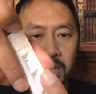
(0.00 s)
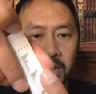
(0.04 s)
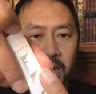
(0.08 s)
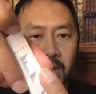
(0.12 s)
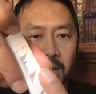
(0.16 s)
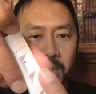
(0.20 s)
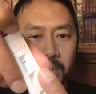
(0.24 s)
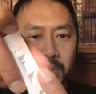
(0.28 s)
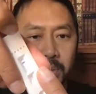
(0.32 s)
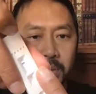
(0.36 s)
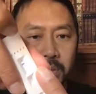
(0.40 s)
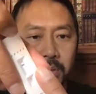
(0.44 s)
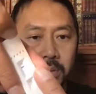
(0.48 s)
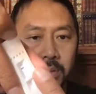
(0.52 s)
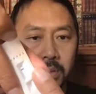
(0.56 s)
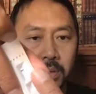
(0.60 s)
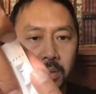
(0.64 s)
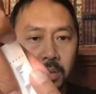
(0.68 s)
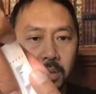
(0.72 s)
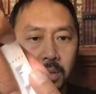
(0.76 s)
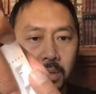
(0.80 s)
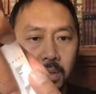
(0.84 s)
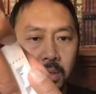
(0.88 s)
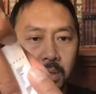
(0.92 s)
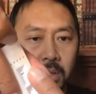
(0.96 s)
up
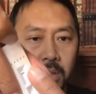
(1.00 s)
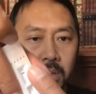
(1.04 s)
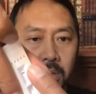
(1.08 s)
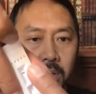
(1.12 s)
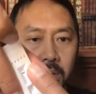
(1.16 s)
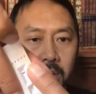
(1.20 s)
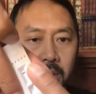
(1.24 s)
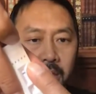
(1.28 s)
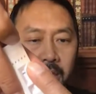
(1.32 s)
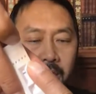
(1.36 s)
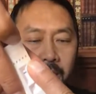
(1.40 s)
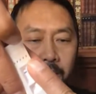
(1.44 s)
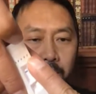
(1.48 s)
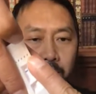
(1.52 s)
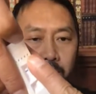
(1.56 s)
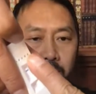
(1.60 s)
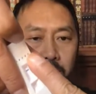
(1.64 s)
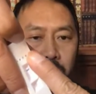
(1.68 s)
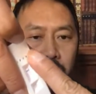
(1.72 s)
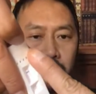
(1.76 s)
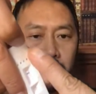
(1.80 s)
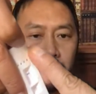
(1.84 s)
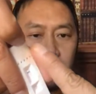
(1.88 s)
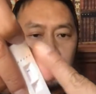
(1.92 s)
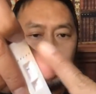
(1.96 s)
and
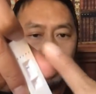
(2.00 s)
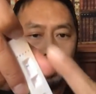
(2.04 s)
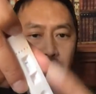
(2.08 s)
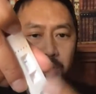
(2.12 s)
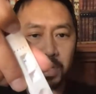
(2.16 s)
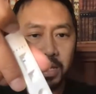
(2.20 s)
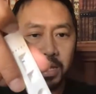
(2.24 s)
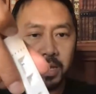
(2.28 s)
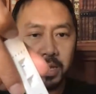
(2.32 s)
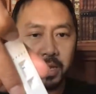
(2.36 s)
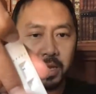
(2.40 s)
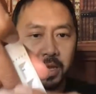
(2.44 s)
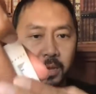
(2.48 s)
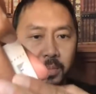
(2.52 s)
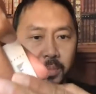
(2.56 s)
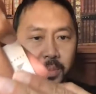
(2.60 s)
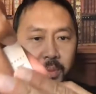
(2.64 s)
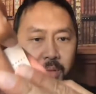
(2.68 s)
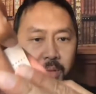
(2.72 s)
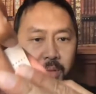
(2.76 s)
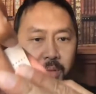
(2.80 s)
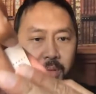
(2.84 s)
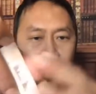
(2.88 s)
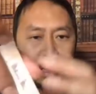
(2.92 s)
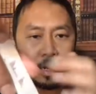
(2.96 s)
pulls the blood up,
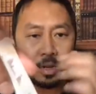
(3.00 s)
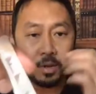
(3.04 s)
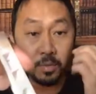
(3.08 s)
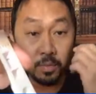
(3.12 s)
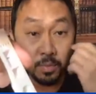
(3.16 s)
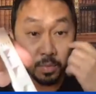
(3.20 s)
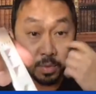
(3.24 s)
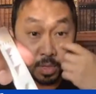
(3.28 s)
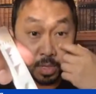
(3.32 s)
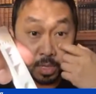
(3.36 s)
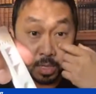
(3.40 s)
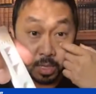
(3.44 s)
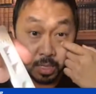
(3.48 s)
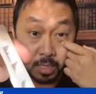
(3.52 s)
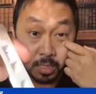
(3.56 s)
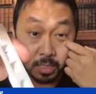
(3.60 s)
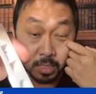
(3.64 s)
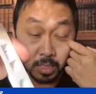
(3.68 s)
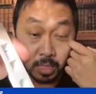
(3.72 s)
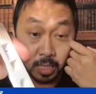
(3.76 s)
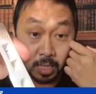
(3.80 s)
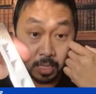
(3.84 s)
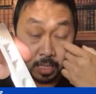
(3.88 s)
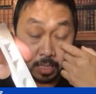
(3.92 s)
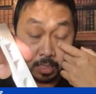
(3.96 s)
and it reads
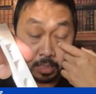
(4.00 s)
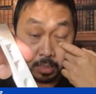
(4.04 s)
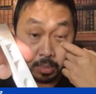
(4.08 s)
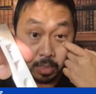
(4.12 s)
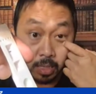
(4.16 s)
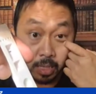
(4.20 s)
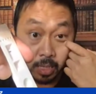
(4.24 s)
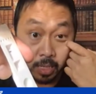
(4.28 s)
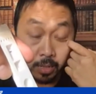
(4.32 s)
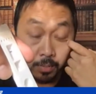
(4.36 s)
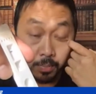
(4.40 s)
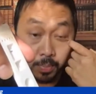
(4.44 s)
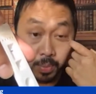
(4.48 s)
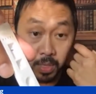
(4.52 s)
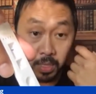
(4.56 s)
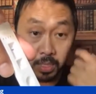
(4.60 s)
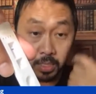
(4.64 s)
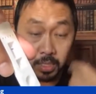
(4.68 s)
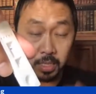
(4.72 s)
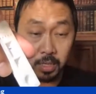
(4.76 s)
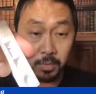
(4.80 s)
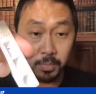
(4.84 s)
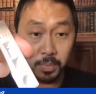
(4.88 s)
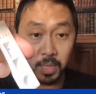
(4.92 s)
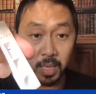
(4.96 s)
and it picks
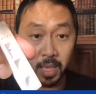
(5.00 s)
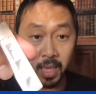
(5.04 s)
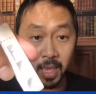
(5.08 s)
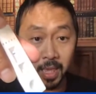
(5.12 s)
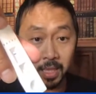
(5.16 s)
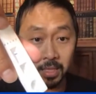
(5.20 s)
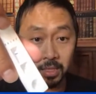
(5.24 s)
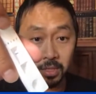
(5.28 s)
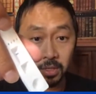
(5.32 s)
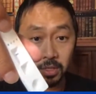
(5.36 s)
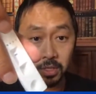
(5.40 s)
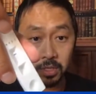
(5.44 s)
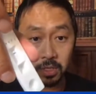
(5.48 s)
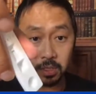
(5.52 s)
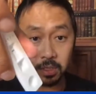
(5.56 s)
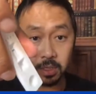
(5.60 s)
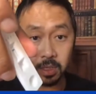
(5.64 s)
up the antigens.